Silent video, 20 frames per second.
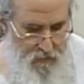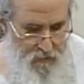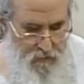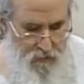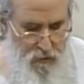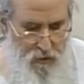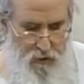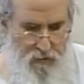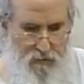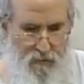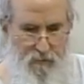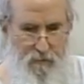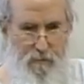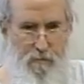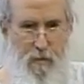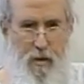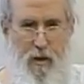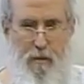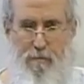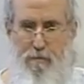a sort of
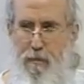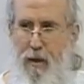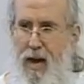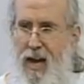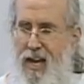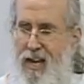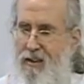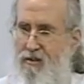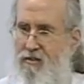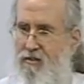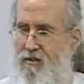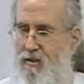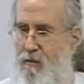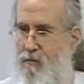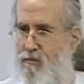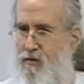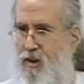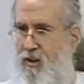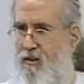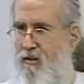a biased,
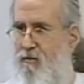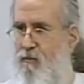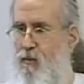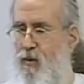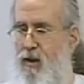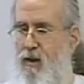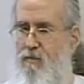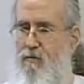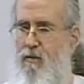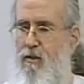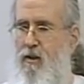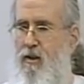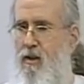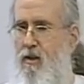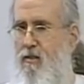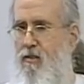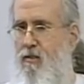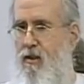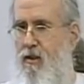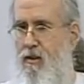subjective way of looking
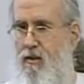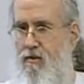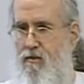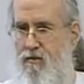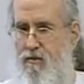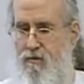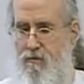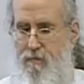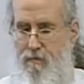at things.